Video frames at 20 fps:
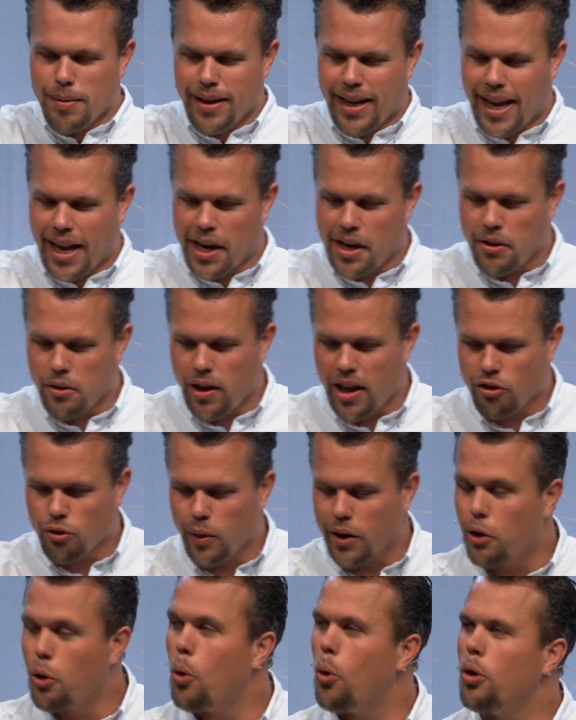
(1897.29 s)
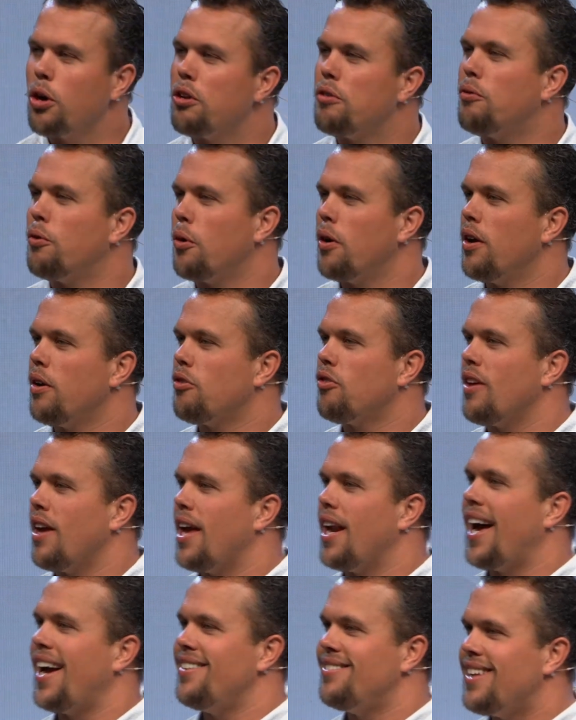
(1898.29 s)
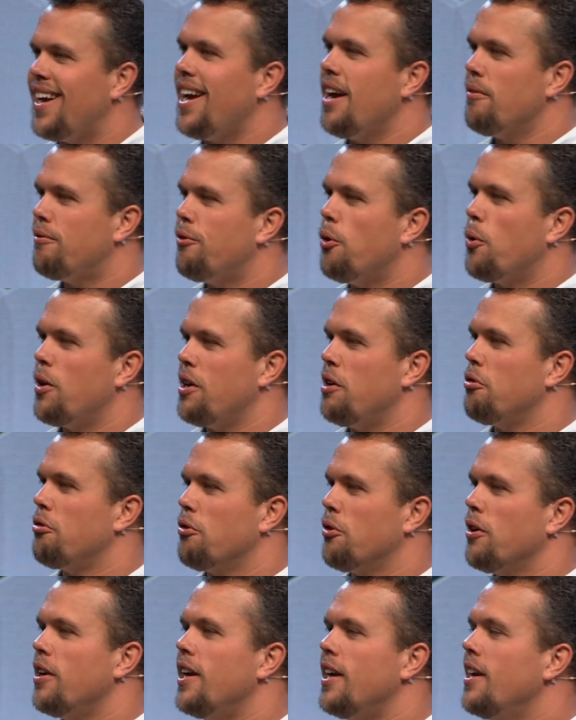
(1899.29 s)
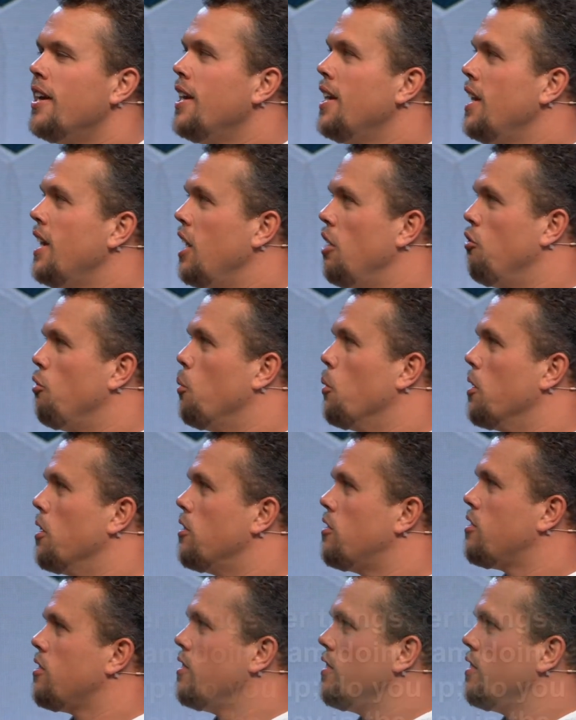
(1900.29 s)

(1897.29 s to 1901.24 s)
and it's recorded for us in Isaiah 43, his words.